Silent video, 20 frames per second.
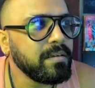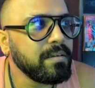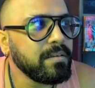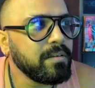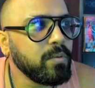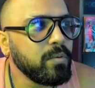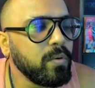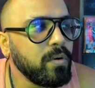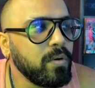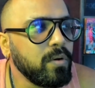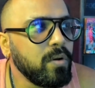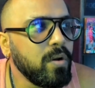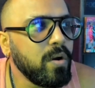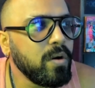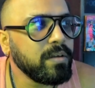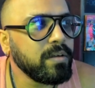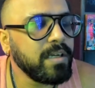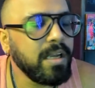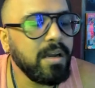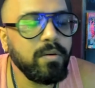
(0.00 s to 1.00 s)
the whole
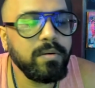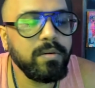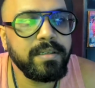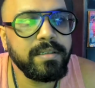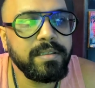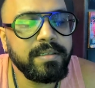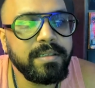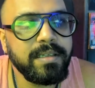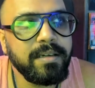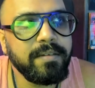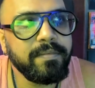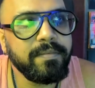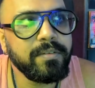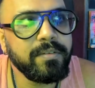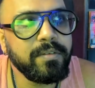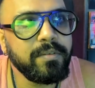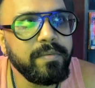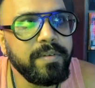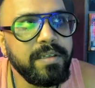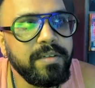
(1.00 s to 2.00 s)
lockdown and stuff,
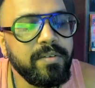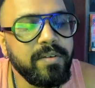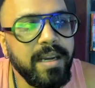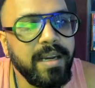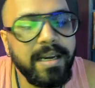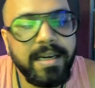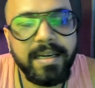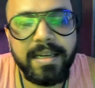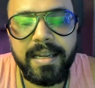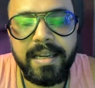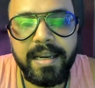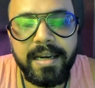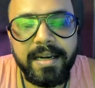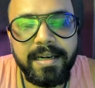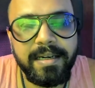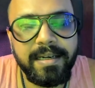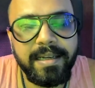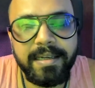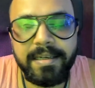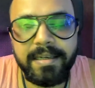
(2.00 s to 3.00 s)
so we tried. I
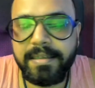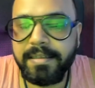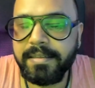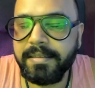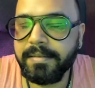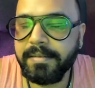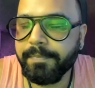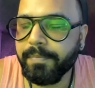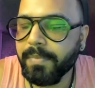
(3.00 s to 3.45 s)
had like a